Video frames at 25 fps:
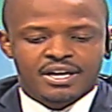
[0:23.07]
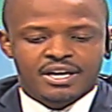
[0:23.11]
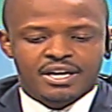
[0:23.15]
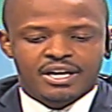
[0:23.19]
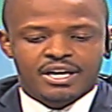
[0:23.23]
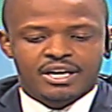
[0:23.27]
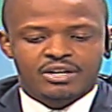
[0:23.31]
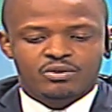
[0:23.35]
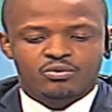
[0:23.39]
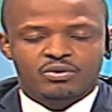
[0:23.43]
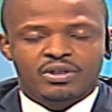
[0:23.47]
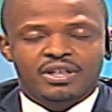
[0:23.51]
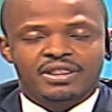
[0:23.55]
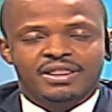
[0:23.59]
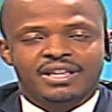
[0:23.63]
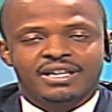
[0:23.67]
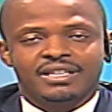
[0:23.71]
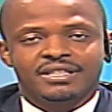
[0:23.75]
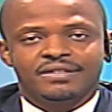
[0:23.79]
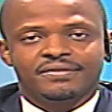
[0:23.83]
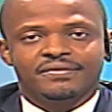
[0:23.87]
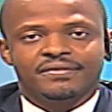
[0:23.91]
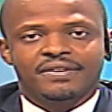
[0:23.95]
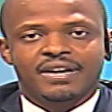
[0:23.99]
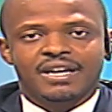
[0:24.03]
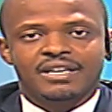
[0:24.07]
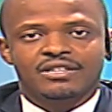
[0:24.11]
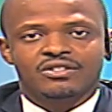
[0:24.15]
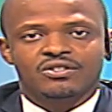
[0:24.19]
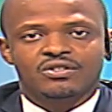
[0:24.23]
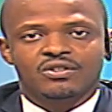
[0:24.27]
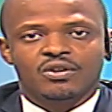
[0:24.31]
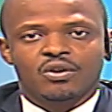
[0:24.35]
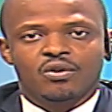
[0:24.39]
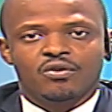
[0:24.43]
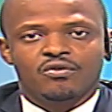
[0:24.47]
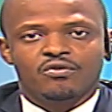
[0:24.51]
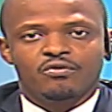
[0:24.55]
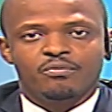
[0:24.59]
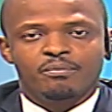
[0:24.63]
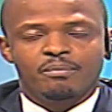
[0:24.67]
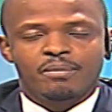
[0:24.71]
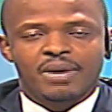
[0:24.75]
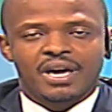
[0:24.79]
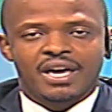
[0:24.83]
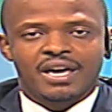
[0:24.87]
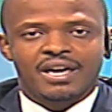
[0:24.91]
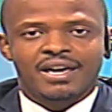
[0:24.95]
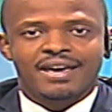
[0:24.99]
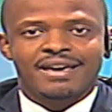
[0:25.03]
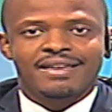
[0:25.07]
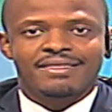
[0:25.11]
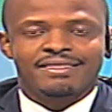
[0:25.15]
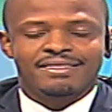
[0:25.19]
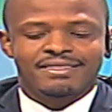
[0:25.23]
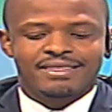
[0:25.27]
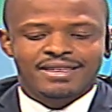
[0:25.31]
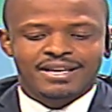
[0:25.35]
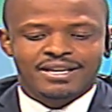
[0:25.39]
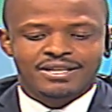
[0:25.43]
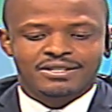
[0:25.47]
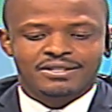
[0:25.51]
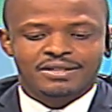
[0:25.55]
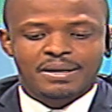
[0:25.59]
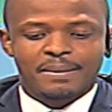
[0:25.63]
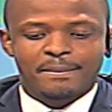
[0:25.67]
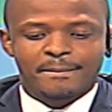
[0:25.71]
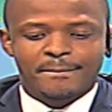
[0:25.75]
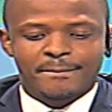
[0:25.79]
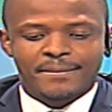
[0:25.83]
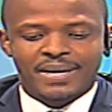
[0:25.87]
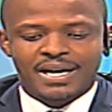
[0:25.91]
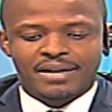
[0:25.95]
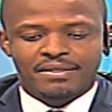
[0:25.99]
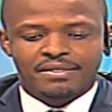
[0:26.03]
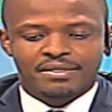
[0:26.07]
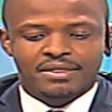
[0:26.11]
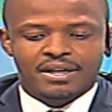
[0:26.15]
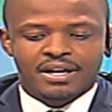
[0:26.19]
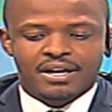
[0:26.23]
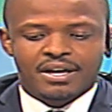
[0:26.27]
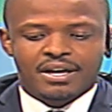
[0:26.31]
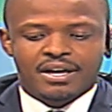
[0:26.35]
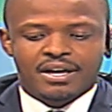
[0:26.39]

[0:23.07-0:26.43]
uh, to the thirty-first of May this month